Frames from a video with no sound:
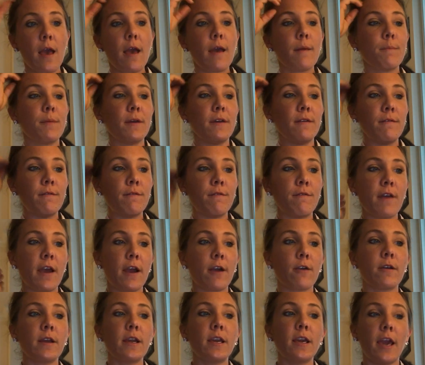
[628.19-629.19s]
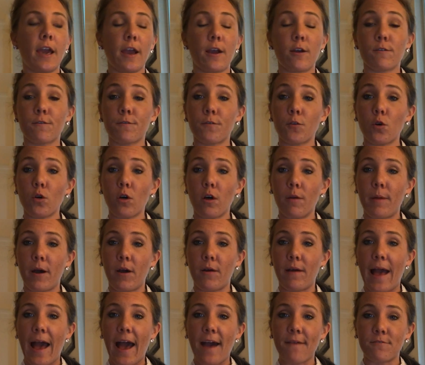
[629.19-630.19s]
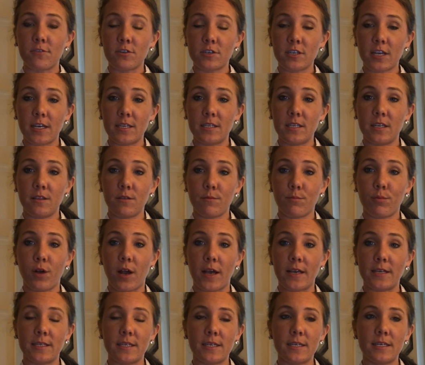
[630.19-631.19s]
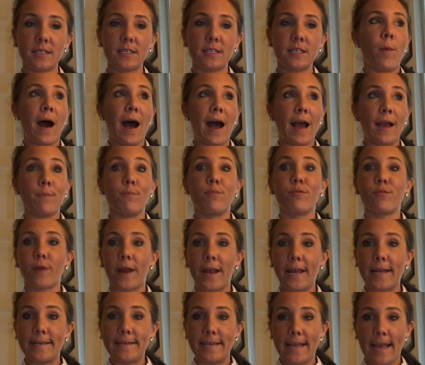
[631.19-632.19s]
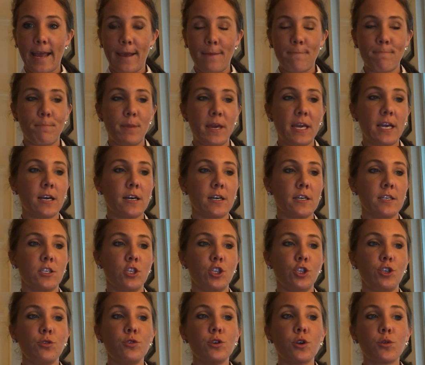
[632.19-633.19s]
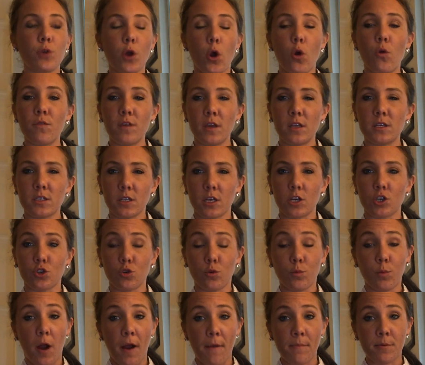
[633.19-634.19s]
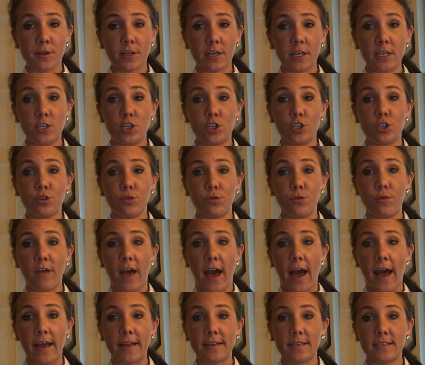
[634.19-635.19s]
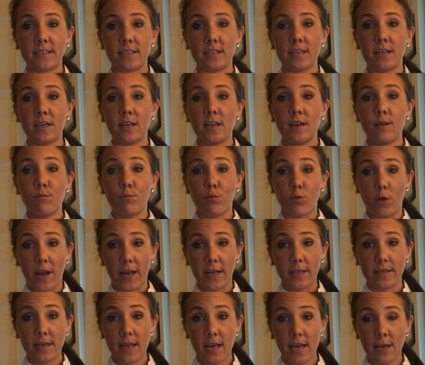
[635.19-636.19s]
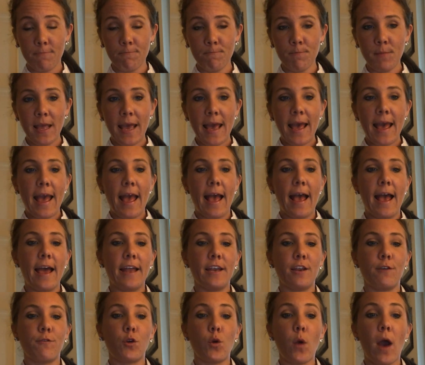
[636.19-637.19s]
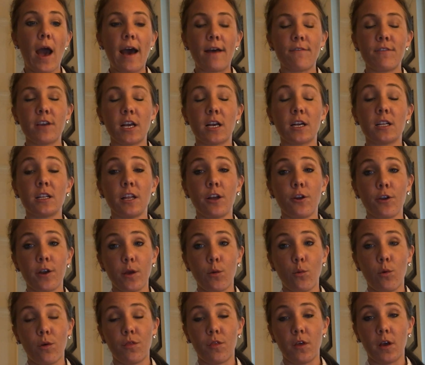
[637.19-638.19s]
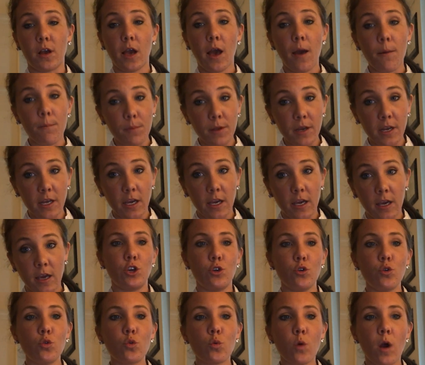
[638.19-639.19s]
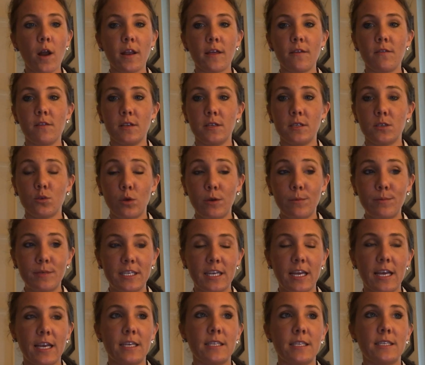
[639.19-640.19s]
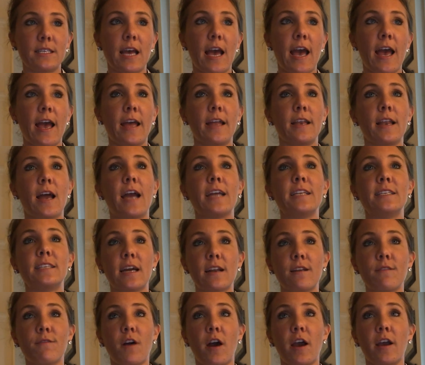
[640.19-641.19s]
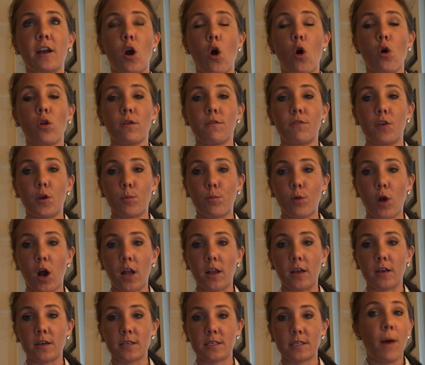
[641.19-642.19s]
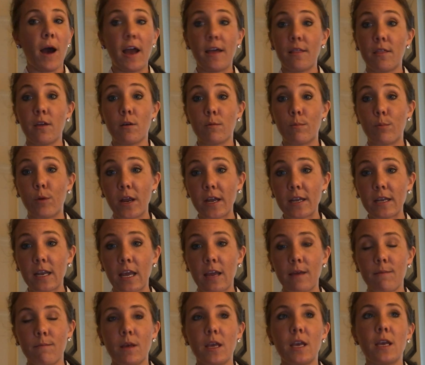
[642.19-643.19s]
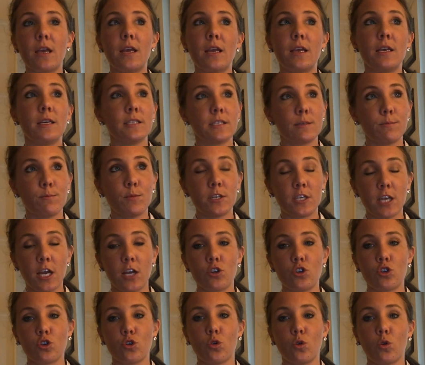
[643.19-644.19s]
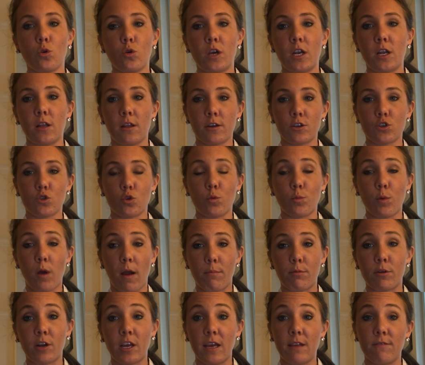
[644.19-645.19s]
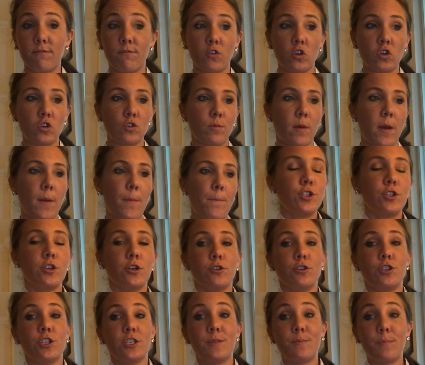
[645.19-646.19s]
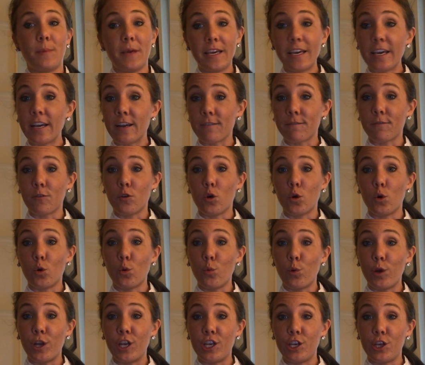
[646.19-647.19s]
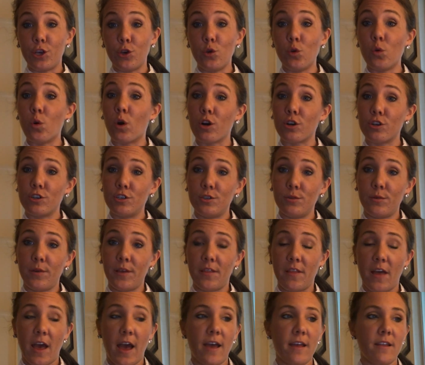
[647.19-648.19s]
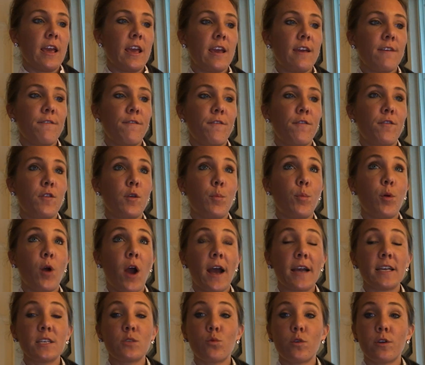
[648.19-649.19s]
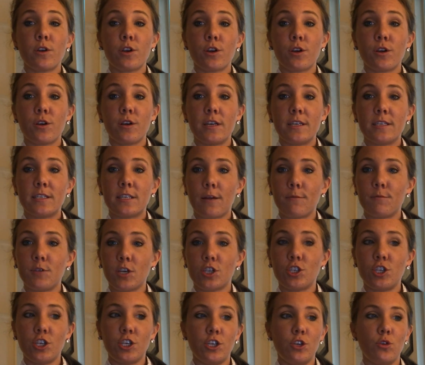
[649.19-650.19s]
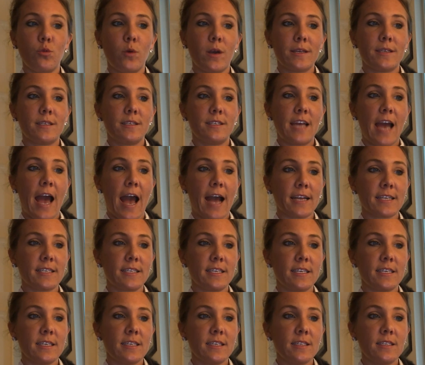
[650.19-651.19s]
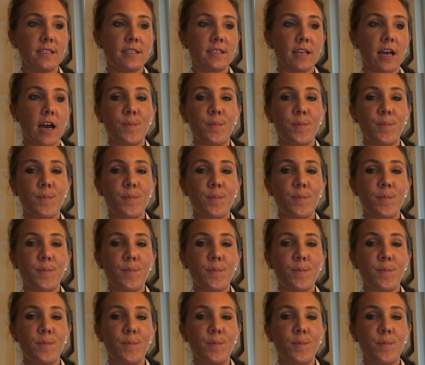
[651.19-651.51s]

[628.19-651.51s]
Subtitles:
be very careful about advertising the prizes by brand name, because you don't own the intellectual property to that brand name. And if you haven't cleared it with the company, you running the sweepstakes and identifying all of their products by their brand name is potential intellectual property infringement. So just be careful when you are doing that. If the prize winner is subject to US taxes,